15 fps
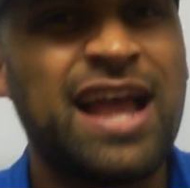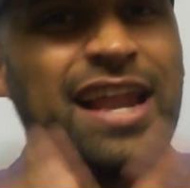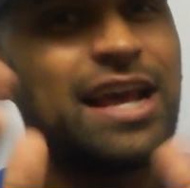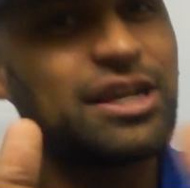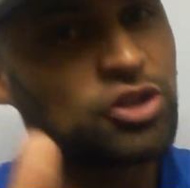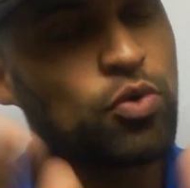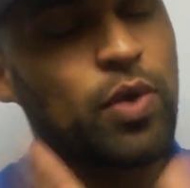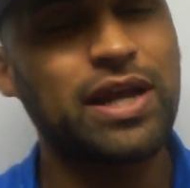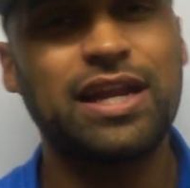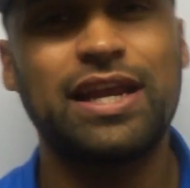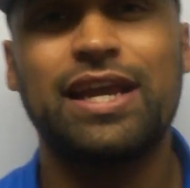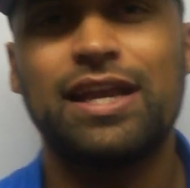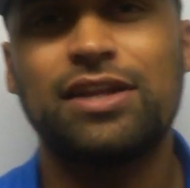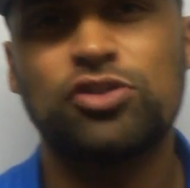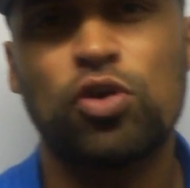Let's
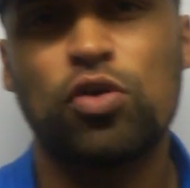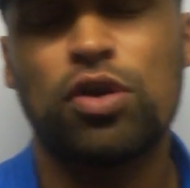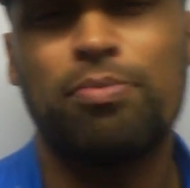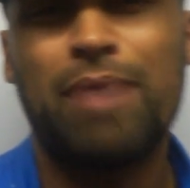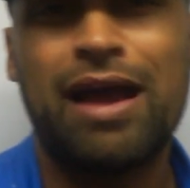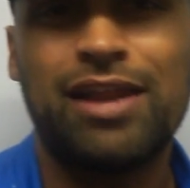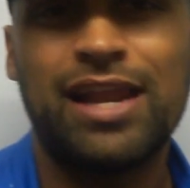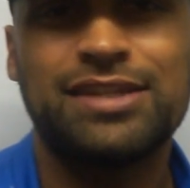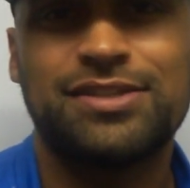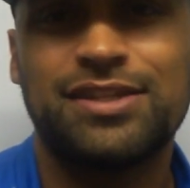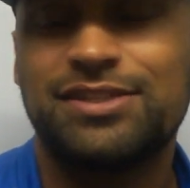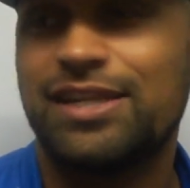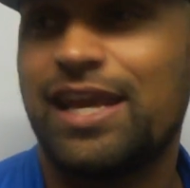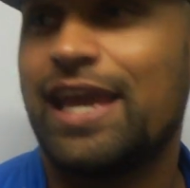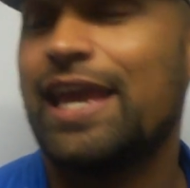quickly talk about Leicester
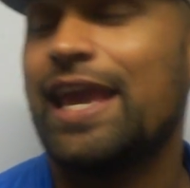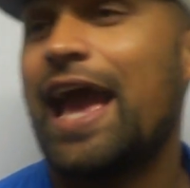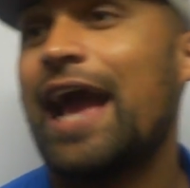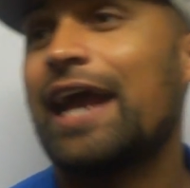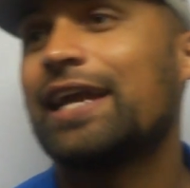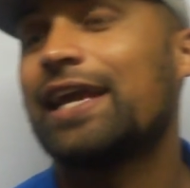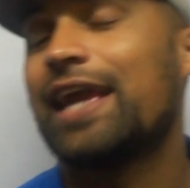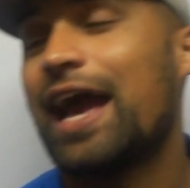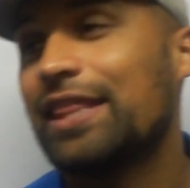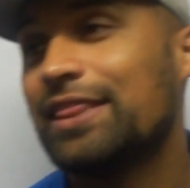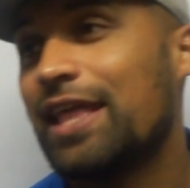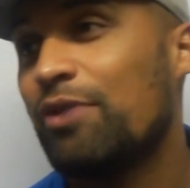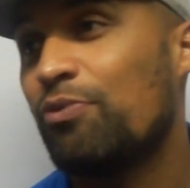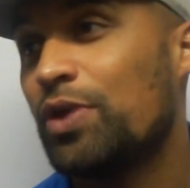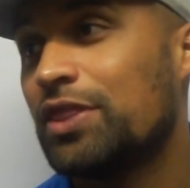City and can
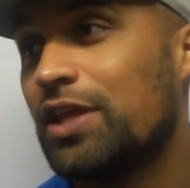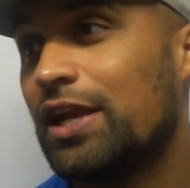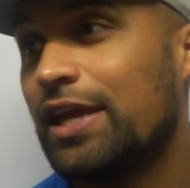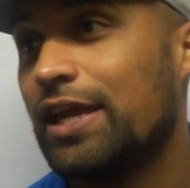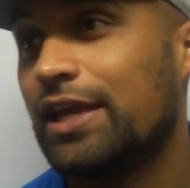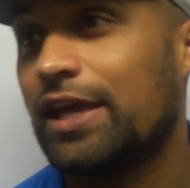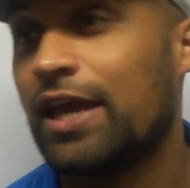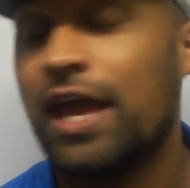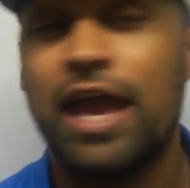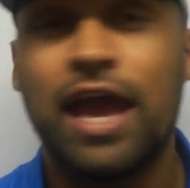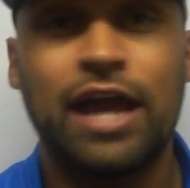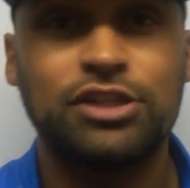they win the league.